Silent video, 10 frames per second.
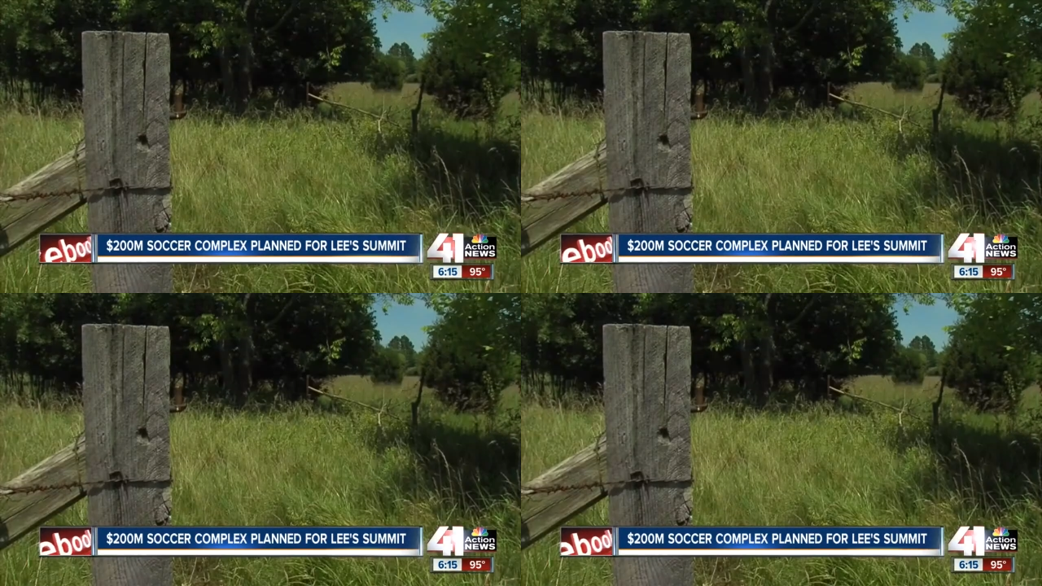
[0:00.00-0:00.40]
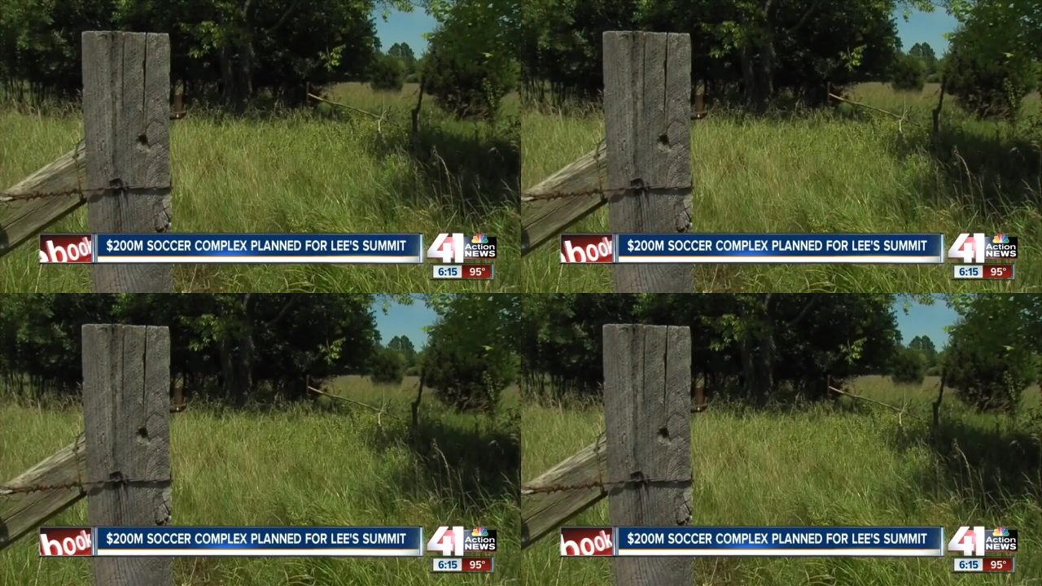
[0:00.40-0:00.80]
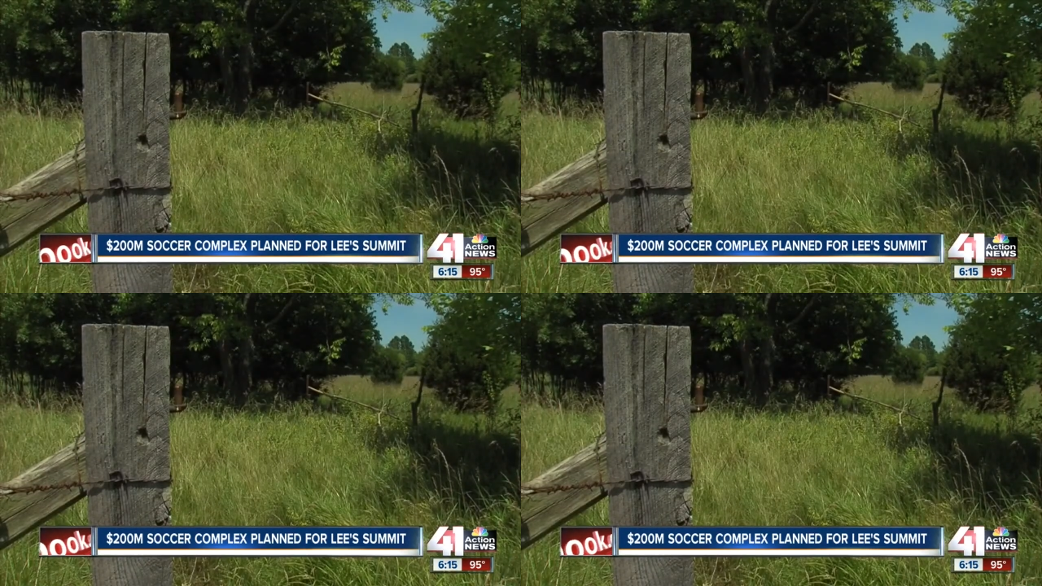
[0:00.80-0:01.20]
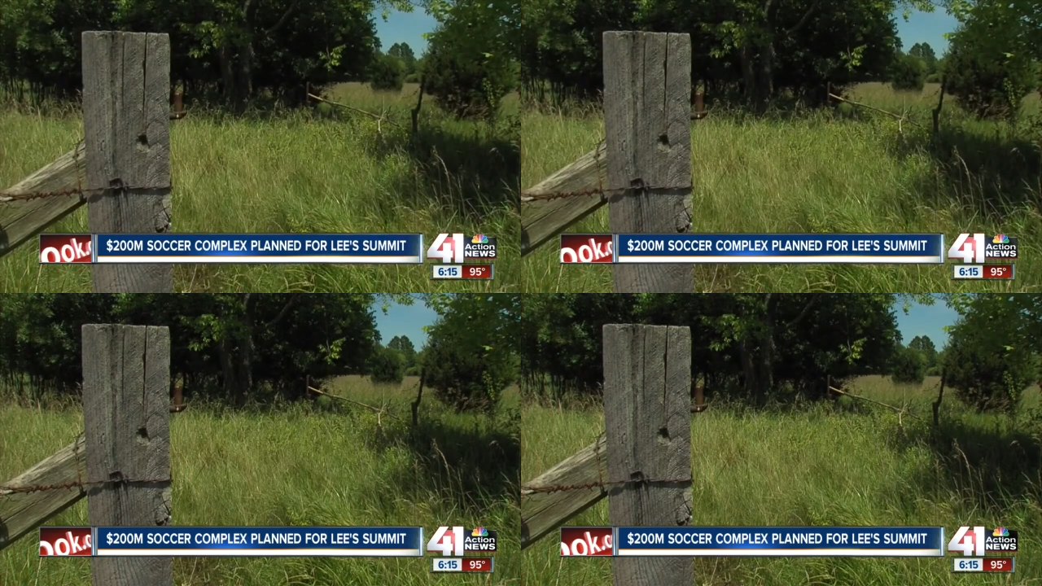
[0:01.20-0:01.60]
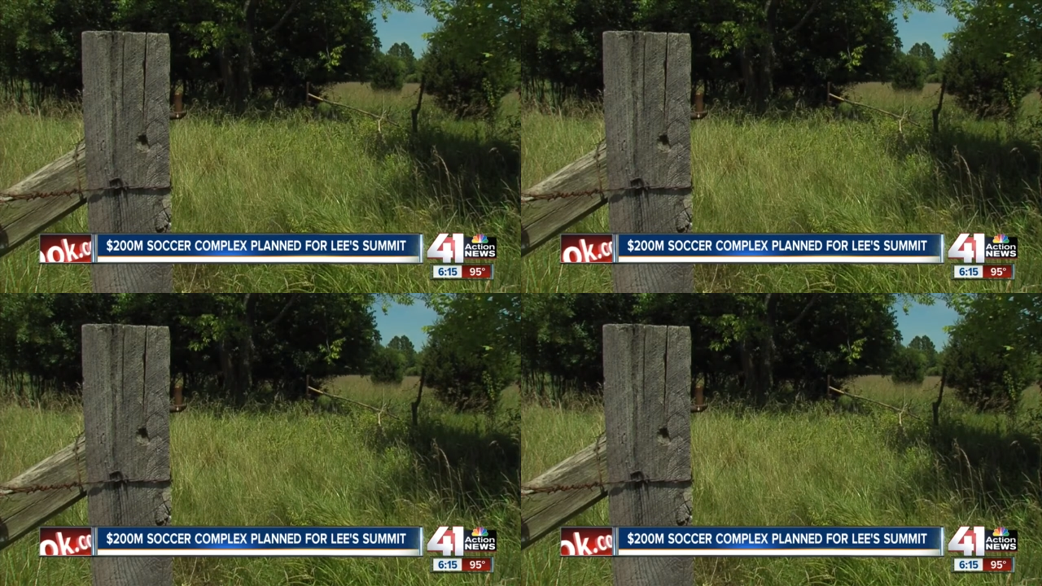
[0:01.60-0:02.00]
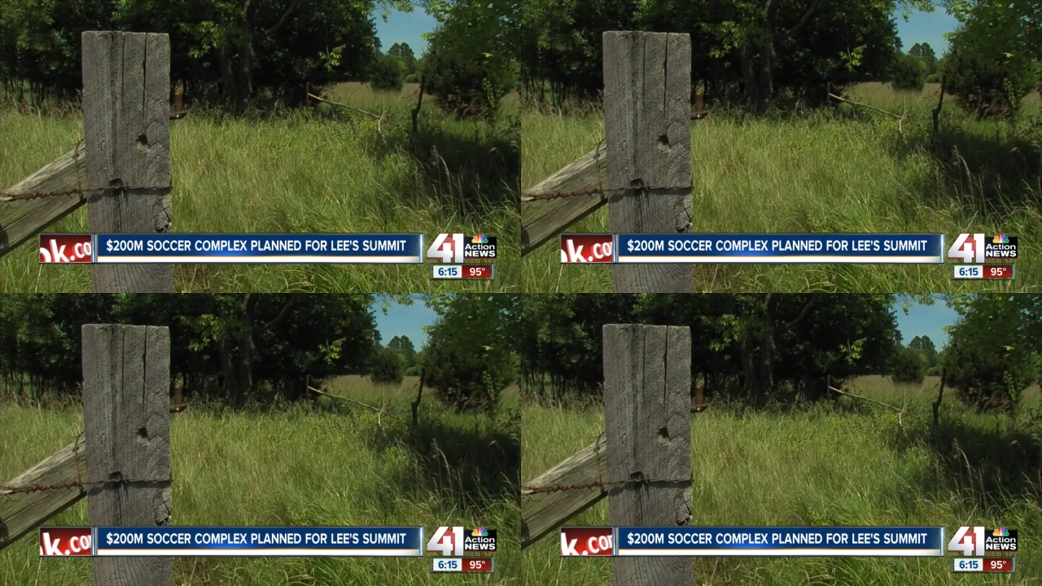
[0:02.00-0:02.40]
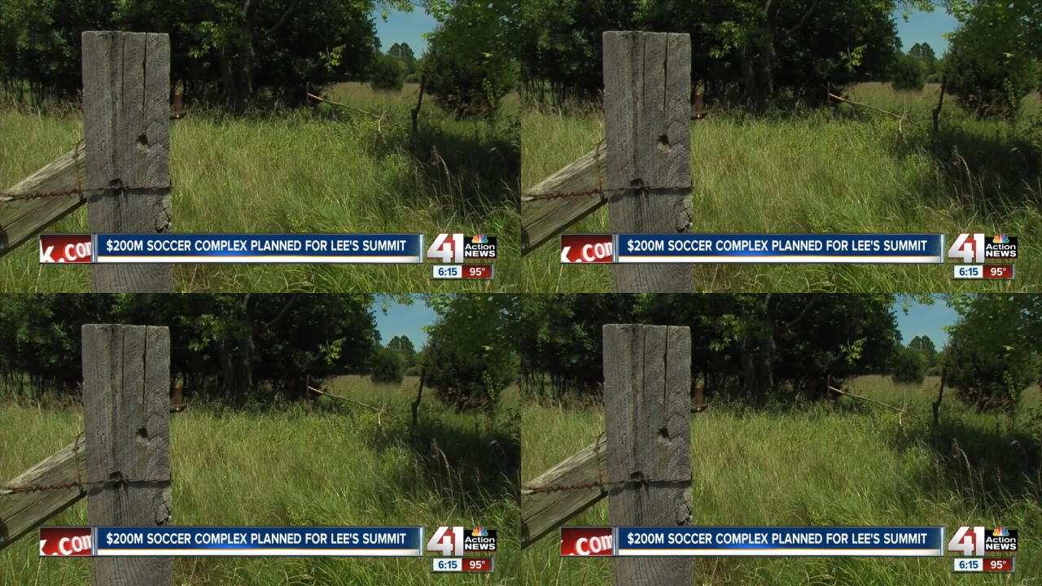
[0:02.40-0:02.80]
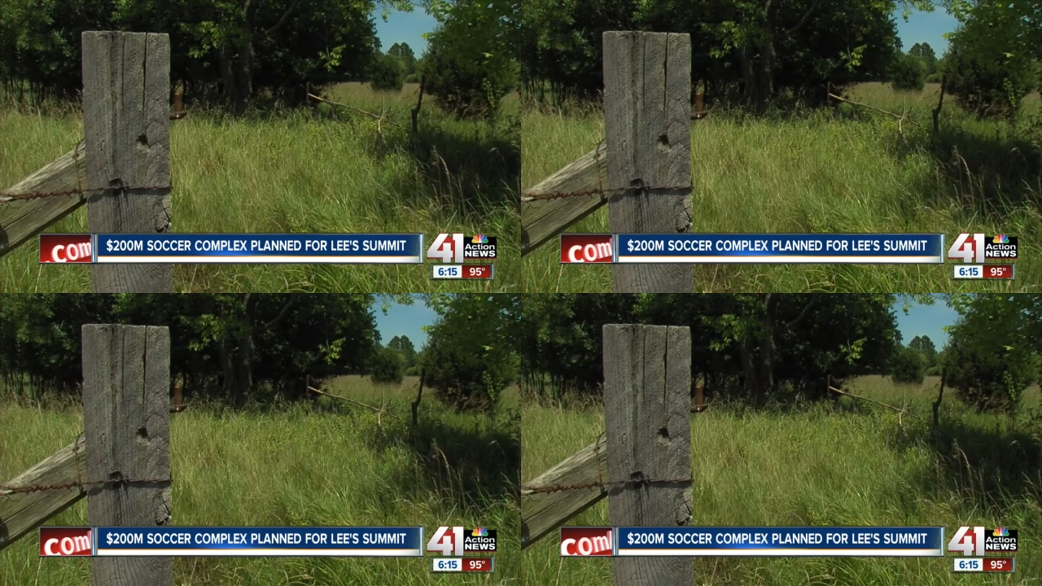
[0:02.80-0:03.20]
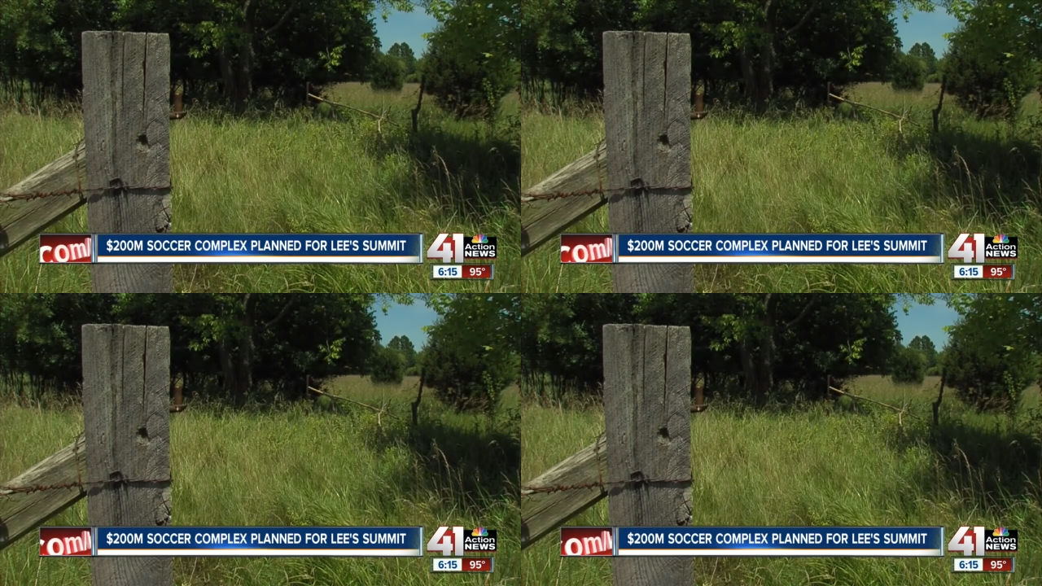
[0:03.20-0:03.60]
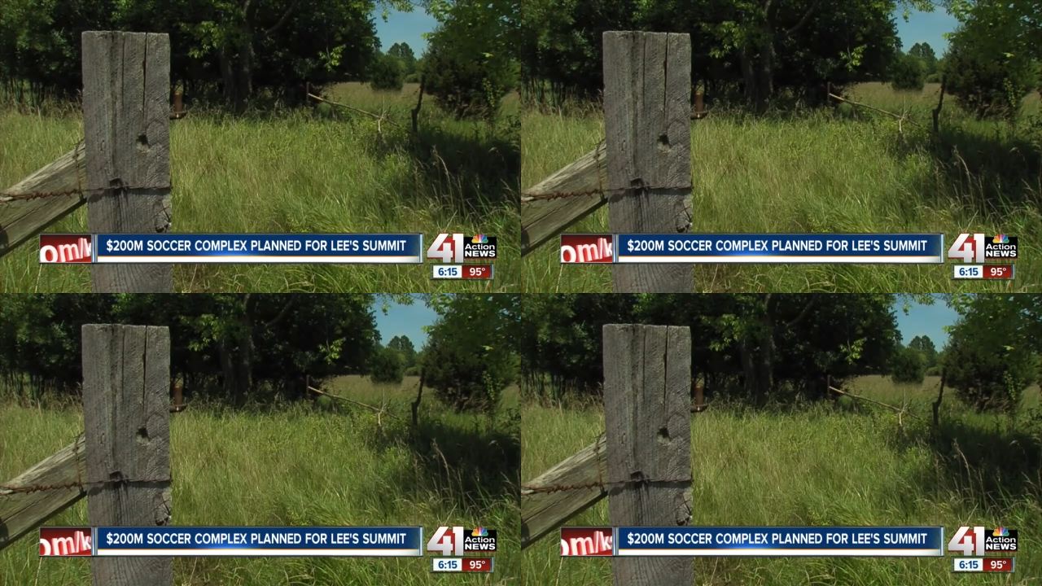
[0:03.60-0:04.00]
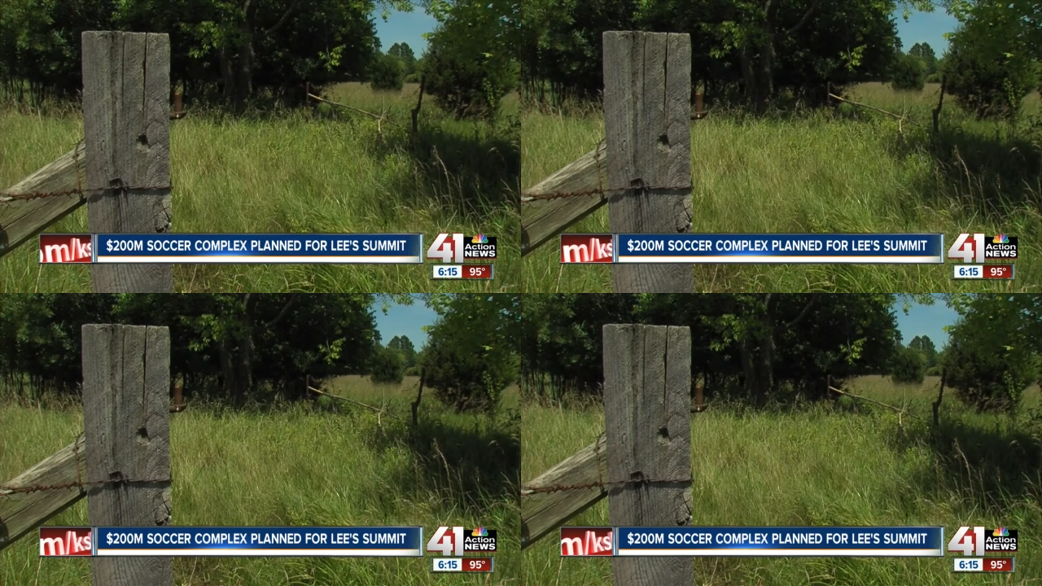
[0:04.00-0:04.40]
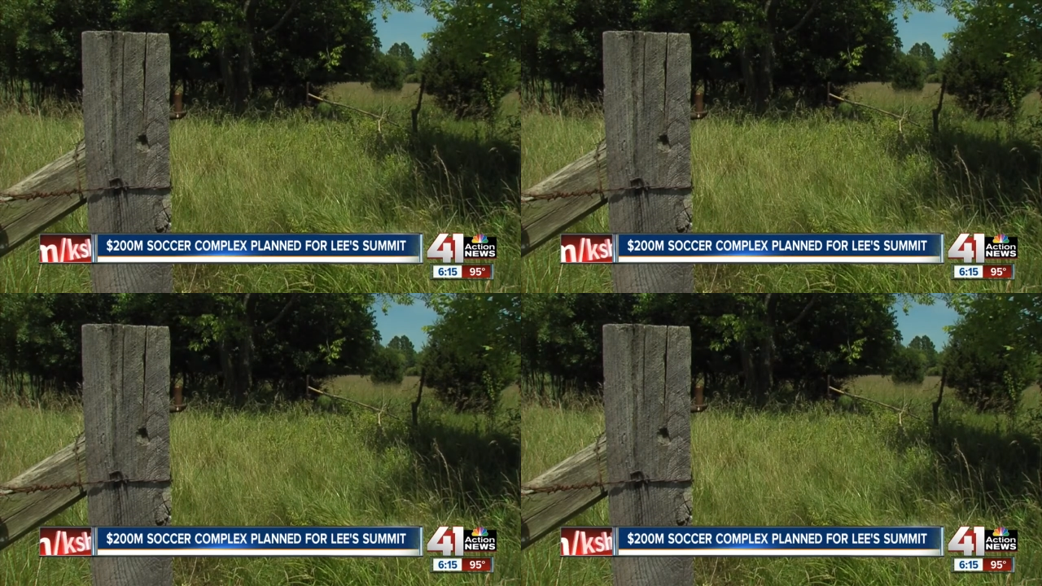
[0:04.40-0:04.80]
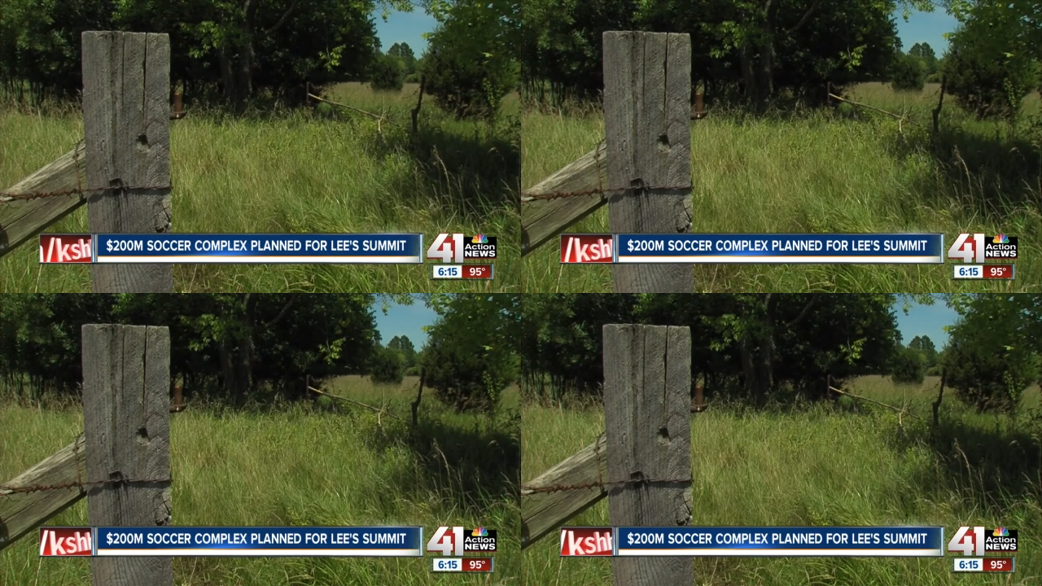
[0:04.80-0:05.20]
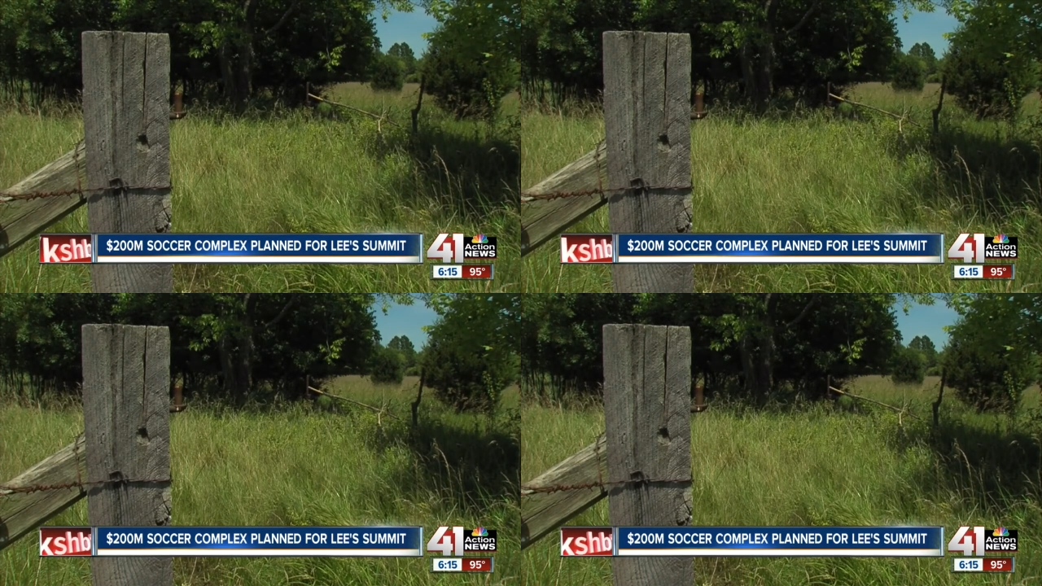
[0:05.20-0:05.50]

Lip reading: (no speaker visible)